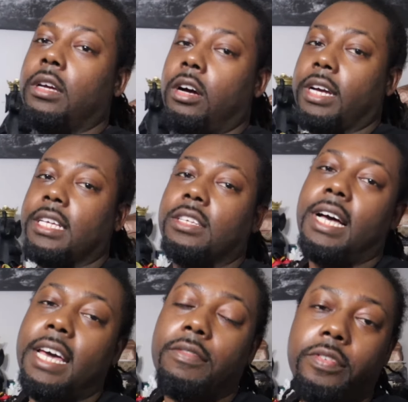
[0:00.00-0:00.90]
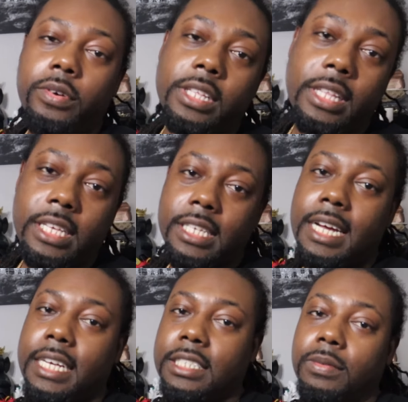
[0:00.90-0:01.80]
Okay, so I had a few other things that I
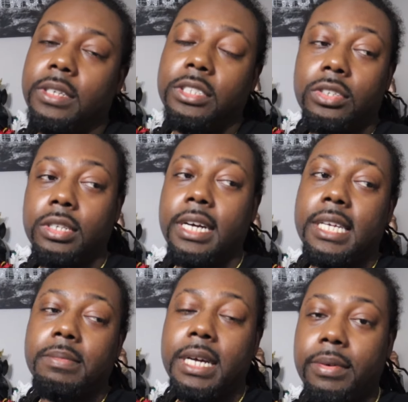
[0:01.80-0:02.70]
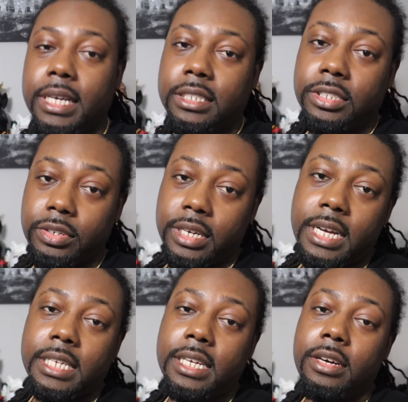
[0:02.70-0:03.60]
actually wanted to show you guys, but I will actually show you
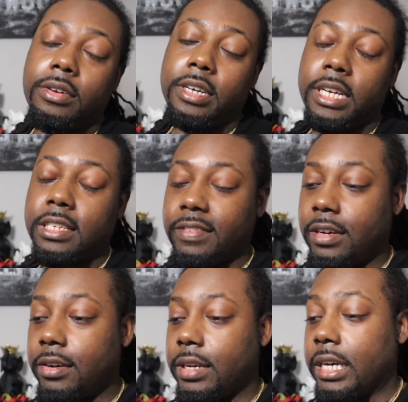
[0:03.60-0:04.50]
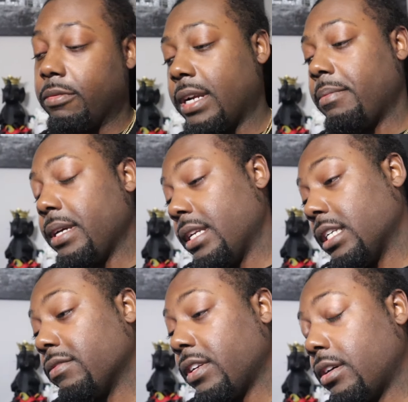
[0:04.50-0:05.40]
guys that on the next vlog. And what I mean
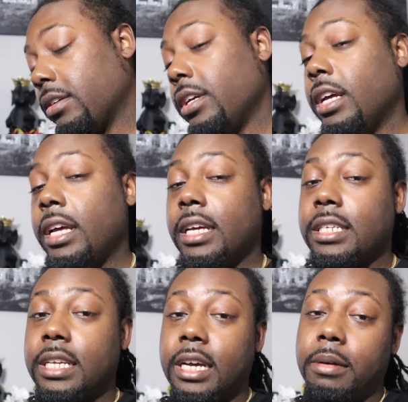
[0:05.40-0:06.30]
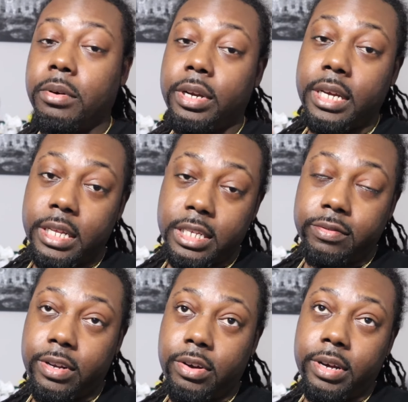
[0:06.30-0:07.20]
next vlog is that I'm going to end this
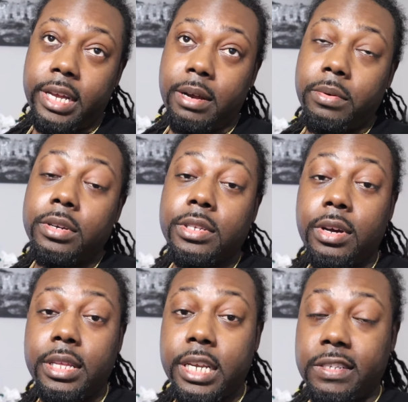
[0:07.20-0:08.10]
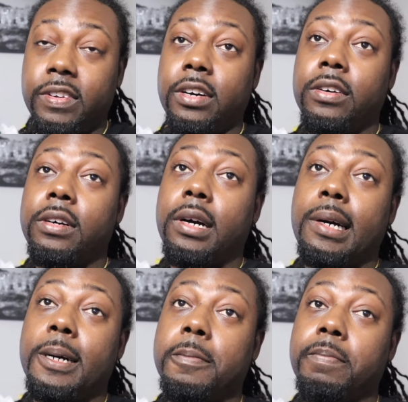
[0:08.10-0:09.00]
vlog and I'm going to start the next
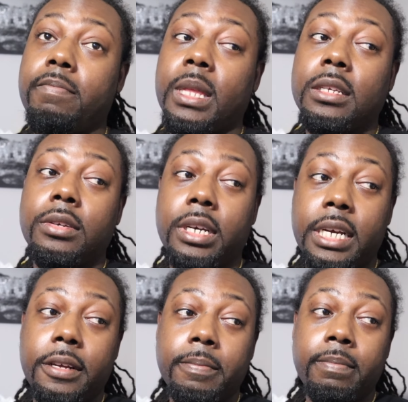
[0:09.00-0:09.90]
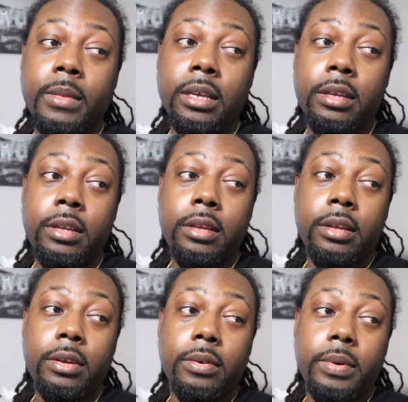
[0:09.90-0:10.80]
vlog. So today,
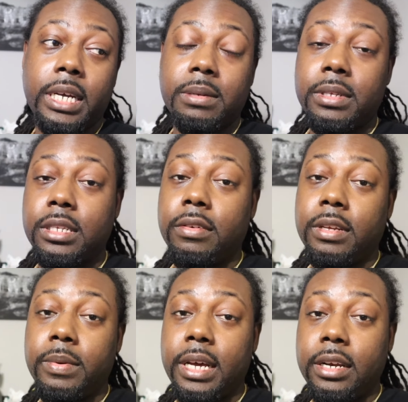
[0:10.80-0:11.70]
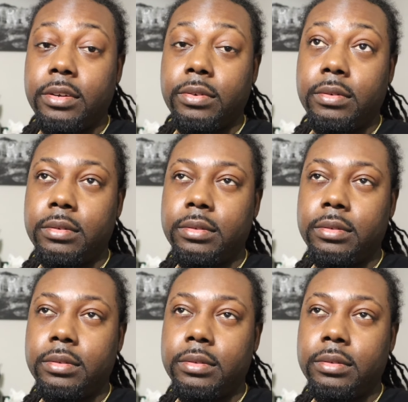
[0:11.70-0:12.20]
we got some other stuff that we got to do.